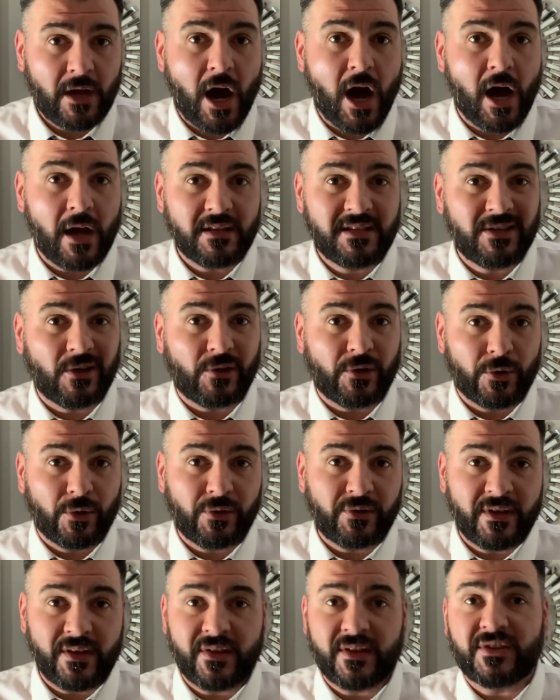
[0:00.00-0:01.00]
till
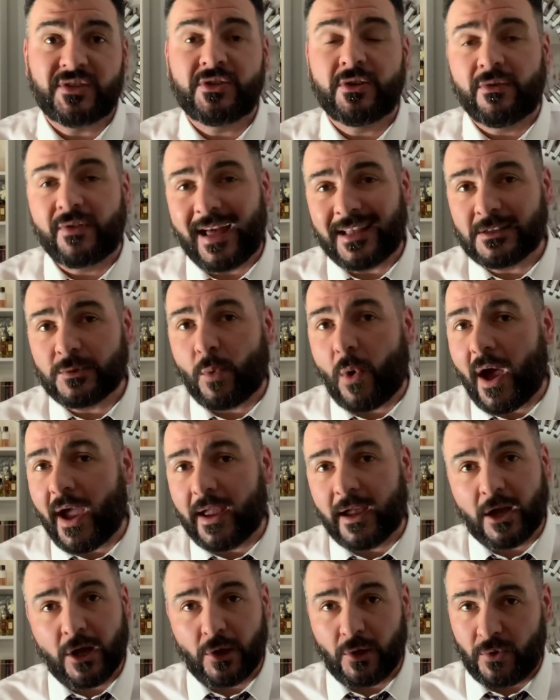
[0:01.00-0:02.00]
early this year. That's why I
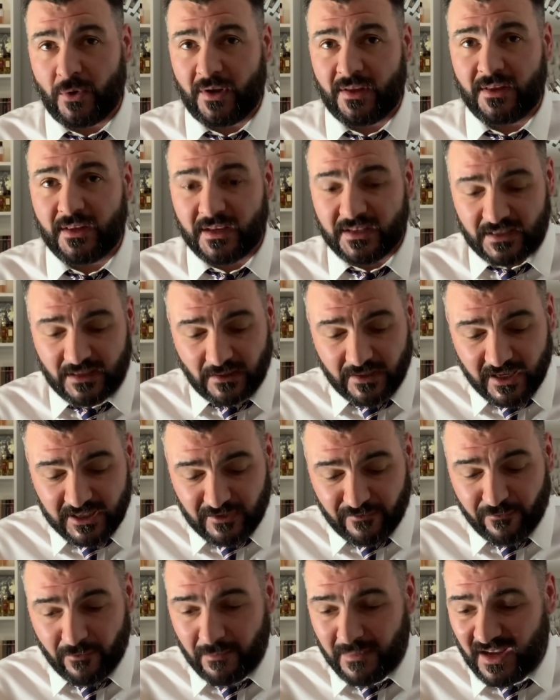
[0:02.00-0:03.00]
include it in this
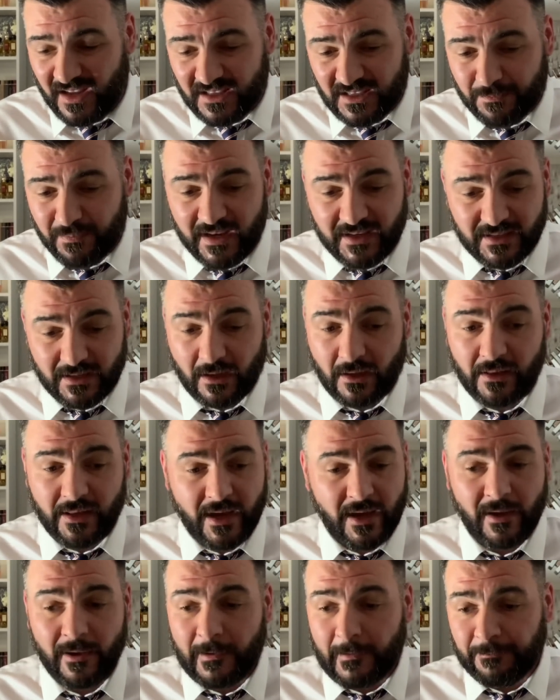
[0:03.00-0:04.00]
list. For me, it's
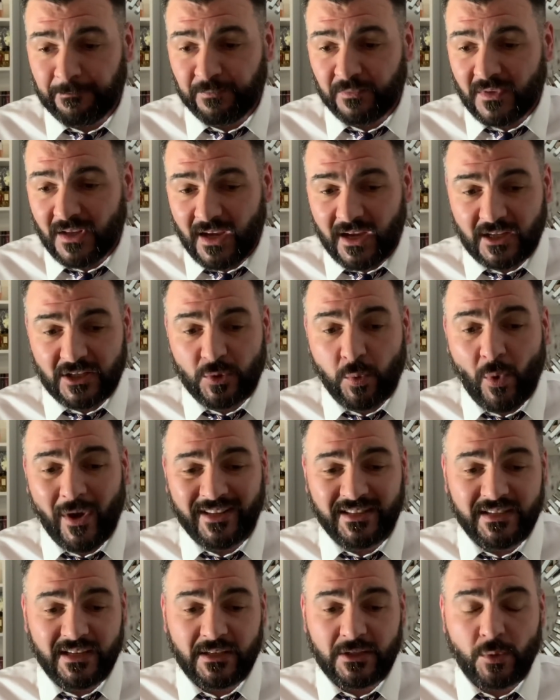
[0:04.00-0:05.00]
basically a
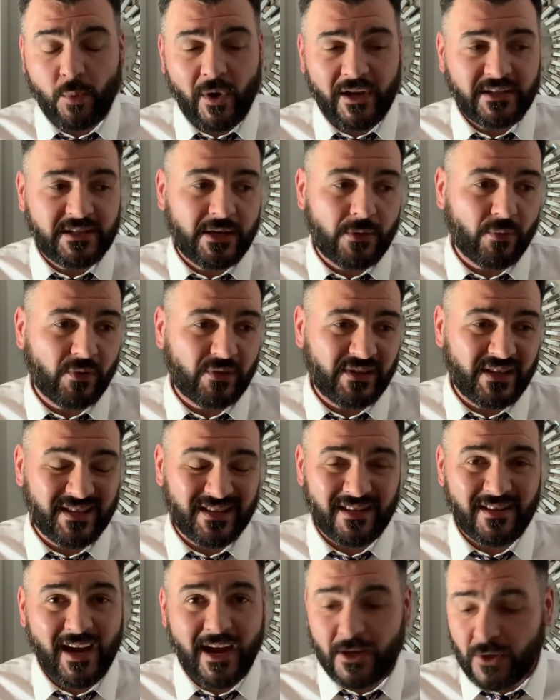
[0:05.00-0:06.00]
2020 release.
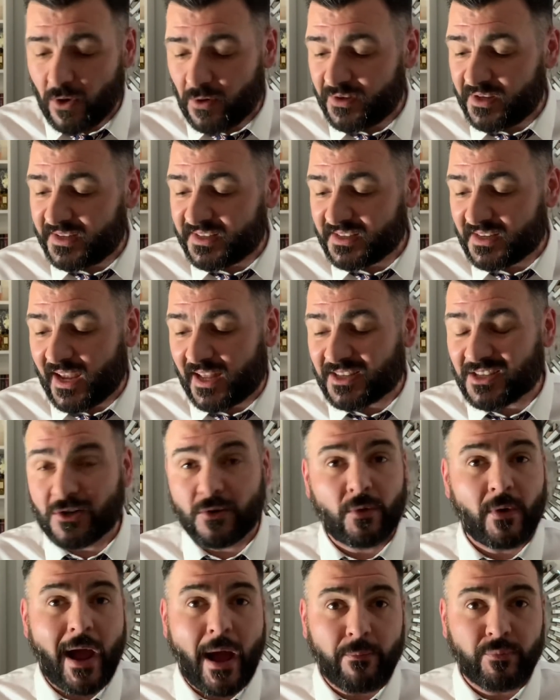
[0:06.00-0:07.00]
And I know this gets
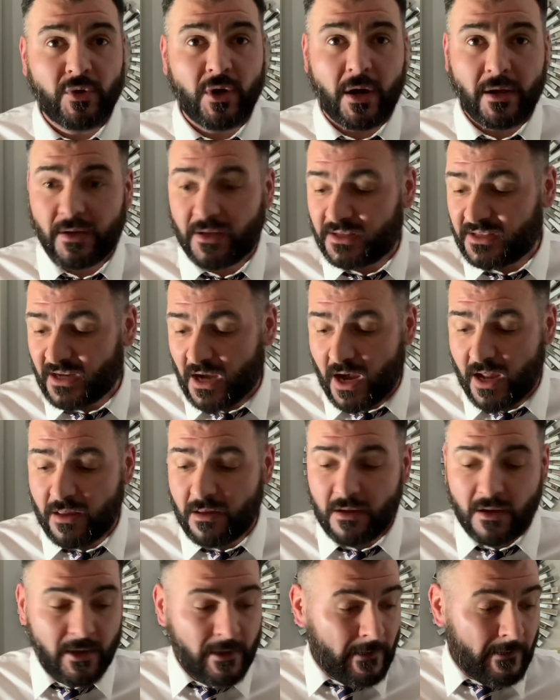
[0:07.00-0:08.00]
crapped on a ton
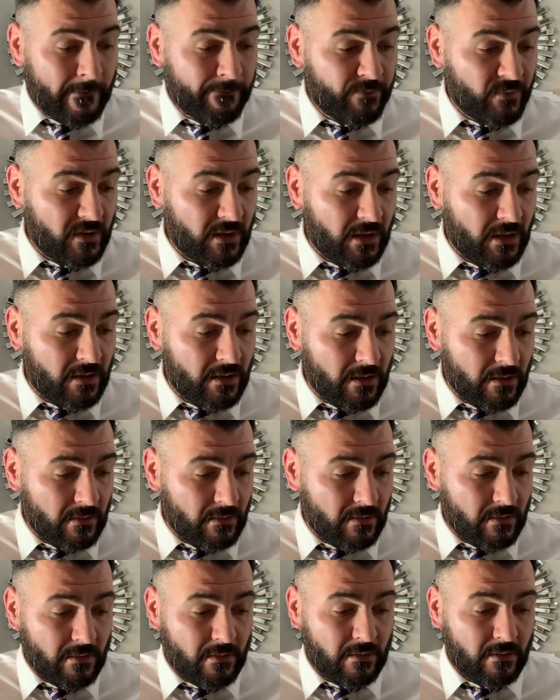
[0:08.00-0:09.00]
in,
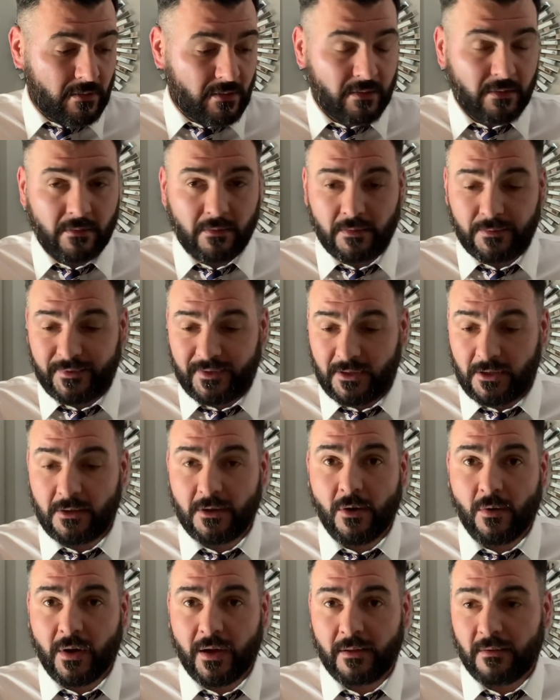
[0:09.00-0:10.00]
you
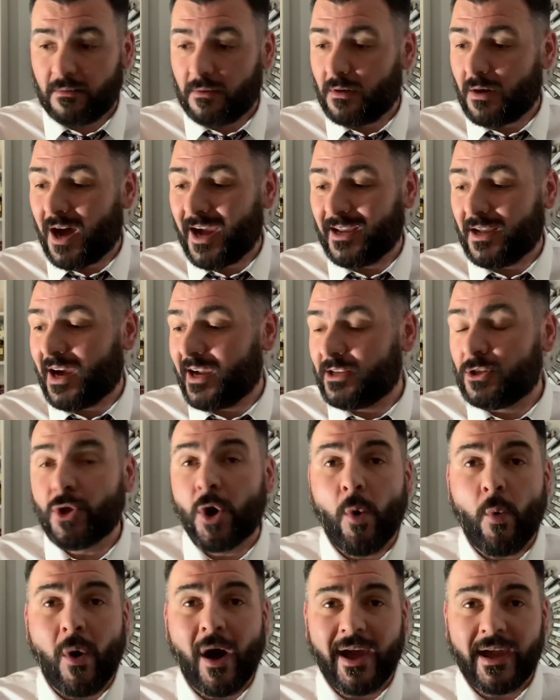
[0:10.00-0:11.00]
know what? I
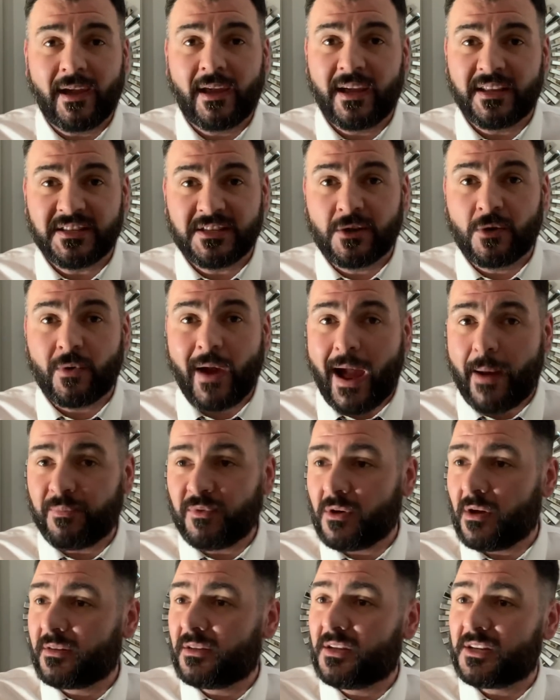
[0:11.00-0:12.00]
know why it gets crapped
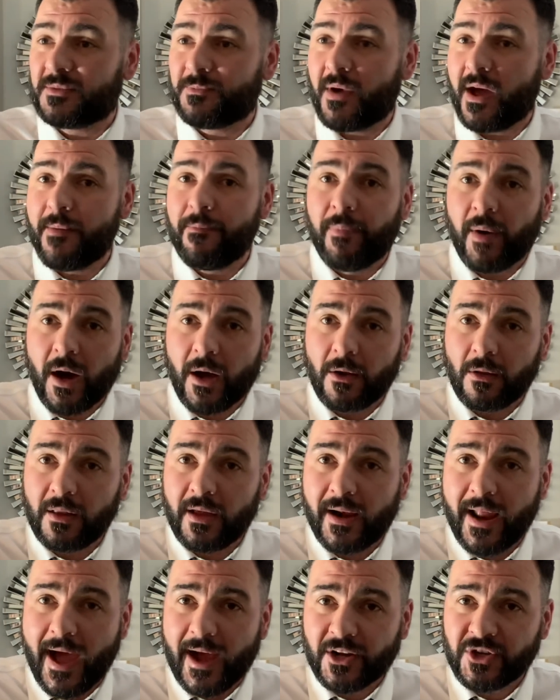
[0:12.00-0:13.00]
on, because my bottle
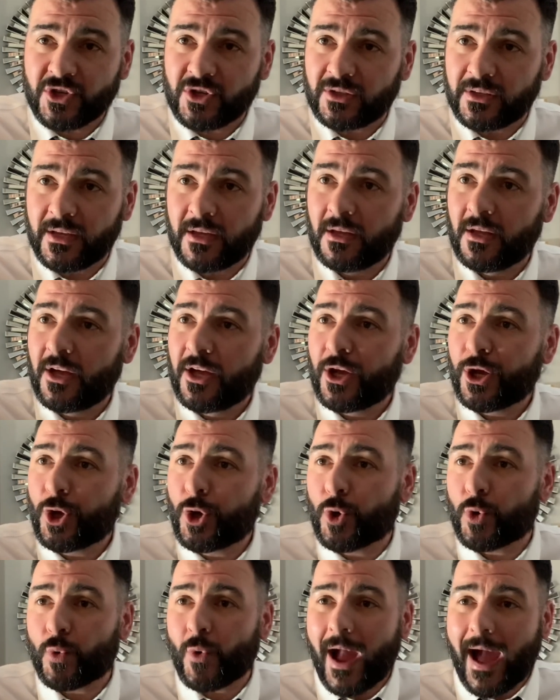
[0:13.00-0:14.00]
had actually
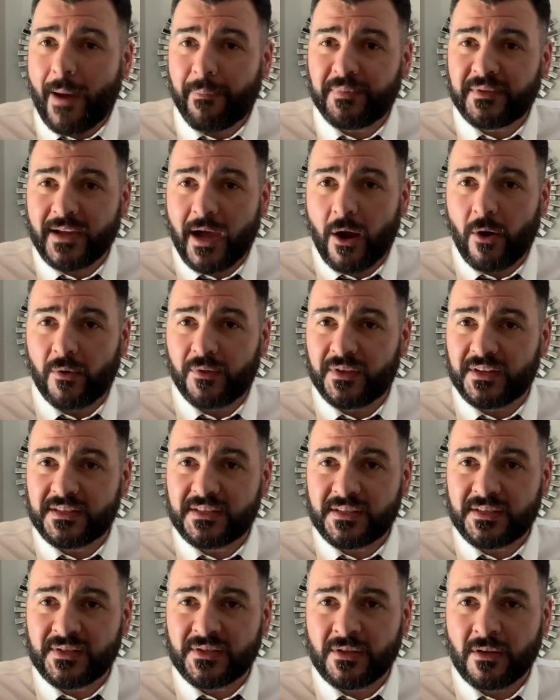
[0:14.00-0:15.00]
crapped out.
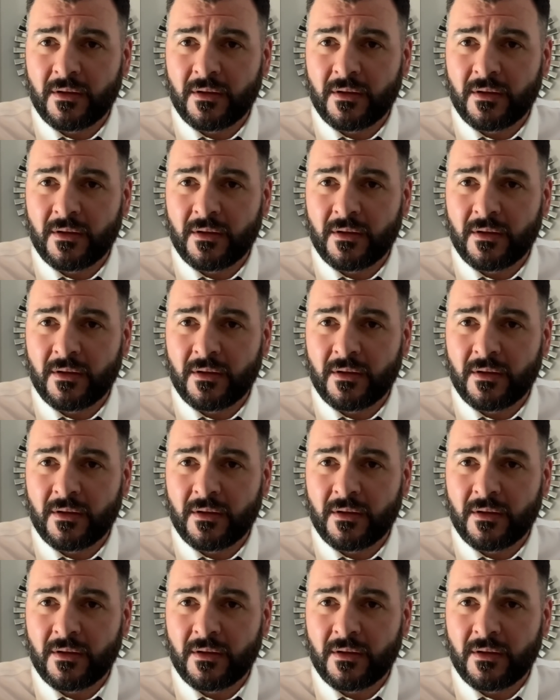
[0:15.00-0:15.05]
This is,